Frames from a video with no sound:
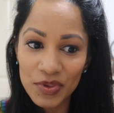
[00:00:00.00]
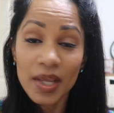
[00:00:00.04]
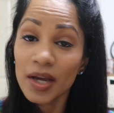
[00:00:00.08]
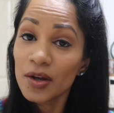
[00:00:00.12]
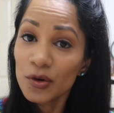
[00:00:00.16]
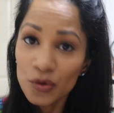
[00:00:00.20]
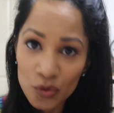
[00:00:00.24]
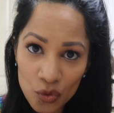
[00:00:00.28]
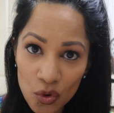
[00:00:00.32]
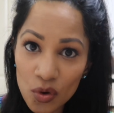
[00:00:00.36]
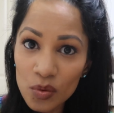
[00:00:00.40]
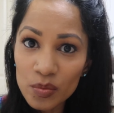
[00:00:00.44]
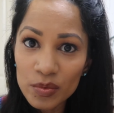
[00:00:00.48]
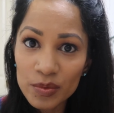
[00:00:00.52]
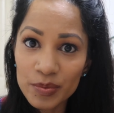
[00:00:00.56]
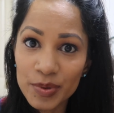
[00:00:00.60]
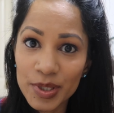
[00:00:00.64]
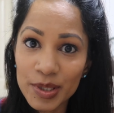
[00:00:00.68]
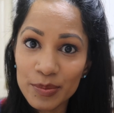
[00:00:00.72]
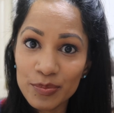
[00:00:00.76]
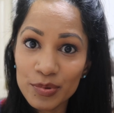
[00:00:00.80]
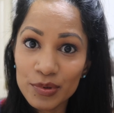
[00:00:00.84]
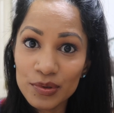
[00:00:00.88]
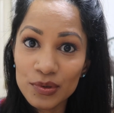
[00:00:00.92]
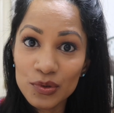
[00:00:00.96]
There are normal
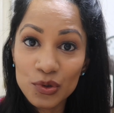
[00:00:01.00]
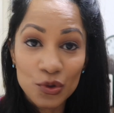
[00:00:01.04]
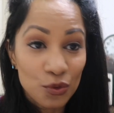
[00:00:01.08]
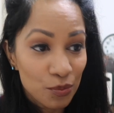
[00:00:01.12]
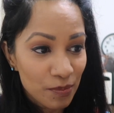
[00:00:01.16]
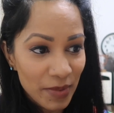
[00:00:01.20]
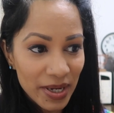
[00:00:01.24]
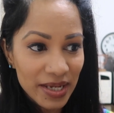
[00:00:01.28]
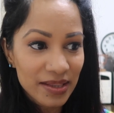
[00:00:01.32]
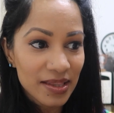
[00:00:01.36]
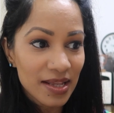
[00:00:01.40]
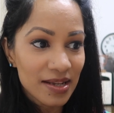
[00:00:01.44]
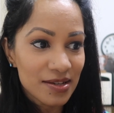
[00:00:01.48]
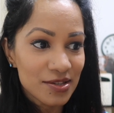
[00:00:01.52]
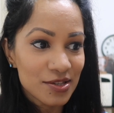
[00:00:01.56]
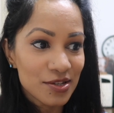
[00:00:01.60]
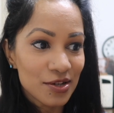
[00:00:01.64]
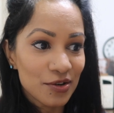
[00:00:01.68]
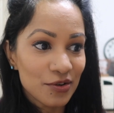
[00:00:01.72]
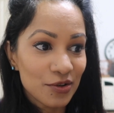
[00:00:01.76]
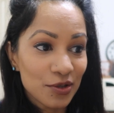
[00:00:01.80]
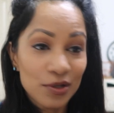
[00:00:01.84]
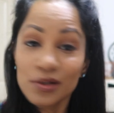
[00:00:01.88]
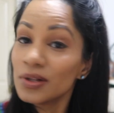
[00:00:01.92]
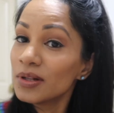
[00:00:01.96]
people who make their
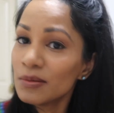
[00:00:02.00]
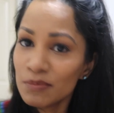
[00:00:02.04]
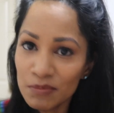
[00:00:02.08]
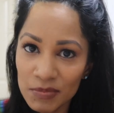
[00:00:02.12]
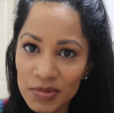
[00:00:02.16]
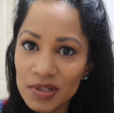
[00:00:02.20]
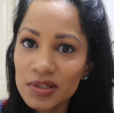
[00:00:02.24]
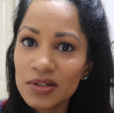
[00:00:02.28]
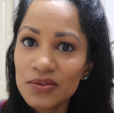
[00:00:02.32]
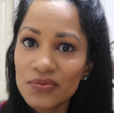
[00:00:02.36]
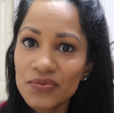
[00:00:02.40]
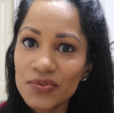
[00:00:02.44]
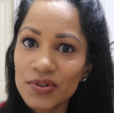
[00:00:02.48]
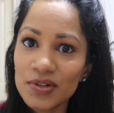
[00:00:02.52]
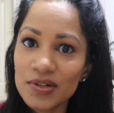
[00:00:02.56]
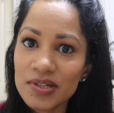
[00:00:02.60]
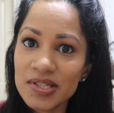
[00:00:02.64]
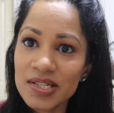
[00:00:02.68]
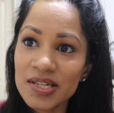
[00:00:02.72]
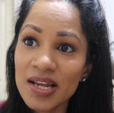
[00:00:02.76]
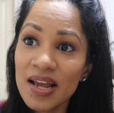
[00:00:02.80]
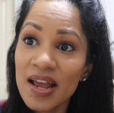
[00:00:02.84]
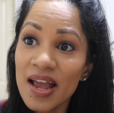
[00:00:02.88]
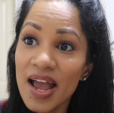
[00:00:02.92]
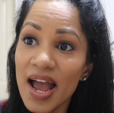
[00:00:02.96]
cereal milk
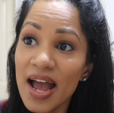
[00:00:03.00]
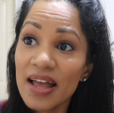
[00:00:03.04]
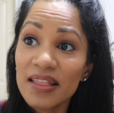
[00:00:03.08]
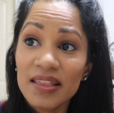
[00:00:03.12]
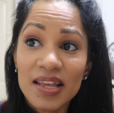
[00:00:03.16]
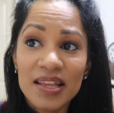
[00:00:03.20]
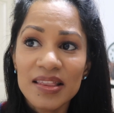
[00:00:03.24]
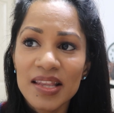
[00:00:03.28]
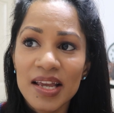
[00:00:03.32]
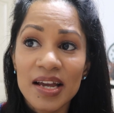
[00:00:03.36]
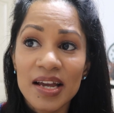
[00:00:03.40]
first, and then